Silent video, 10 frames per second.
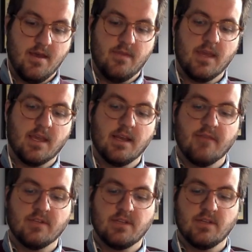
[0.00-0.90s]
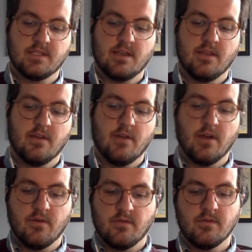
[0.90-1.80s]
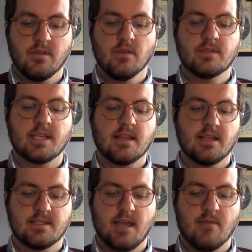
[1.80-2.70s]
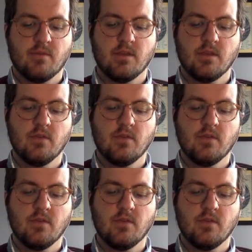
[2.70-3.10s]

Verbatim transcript: They could never do this on their own. You set this up.